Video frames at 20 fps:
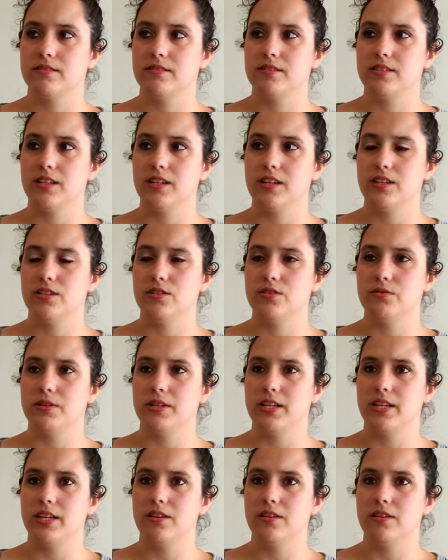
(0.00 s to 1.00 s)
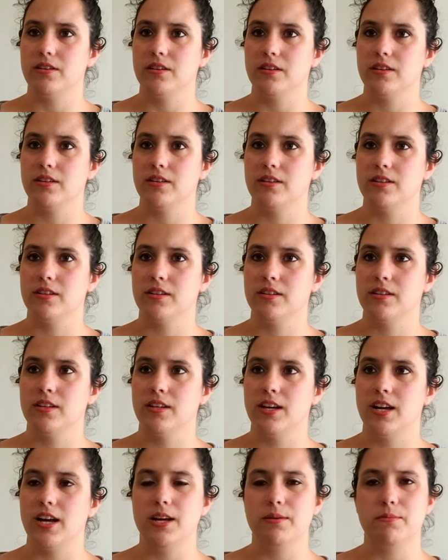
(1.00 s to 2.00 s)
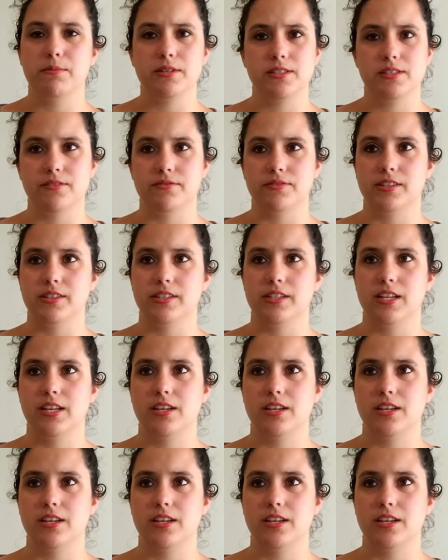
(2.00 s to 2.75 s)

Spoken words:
Did I do an e-hook? I must have done an